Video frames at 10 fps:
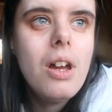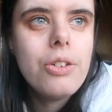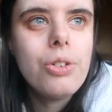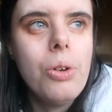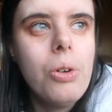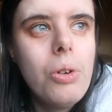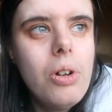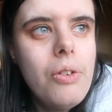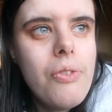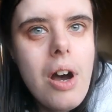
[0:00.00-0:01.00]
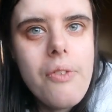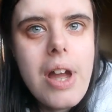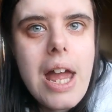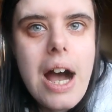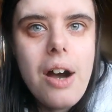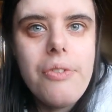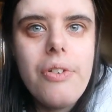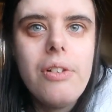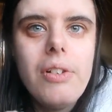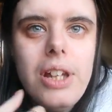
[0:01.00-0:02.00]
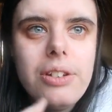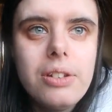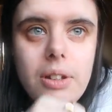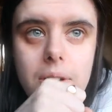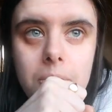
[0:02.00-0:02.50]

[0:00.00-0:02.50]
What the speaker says: so that they have at least,